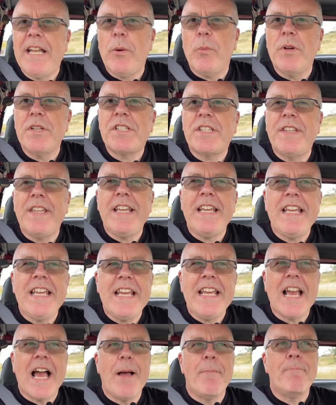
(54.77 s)
It was
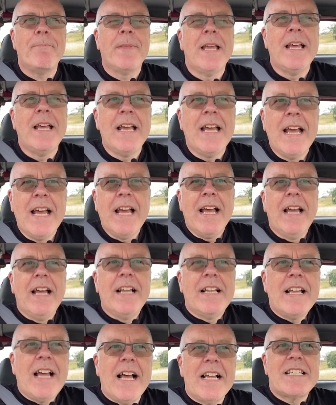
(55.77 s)
the
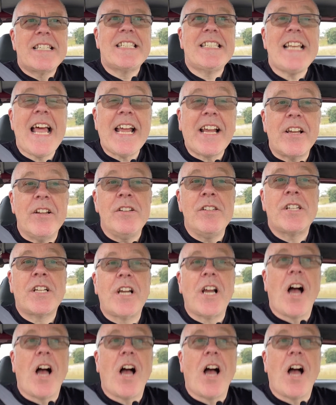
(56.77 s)
second